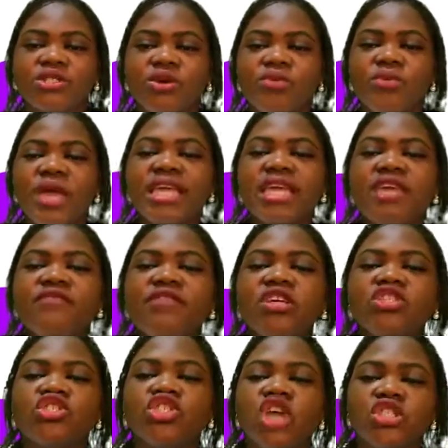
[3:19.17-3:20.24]
So we are
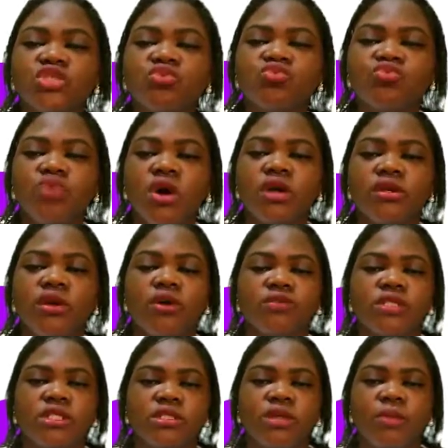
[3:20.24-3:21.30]
giving just one
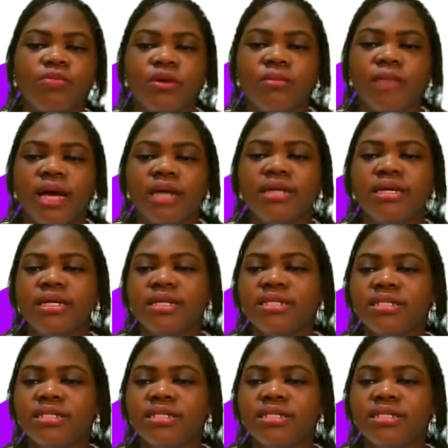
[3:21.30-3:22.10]
of the top number.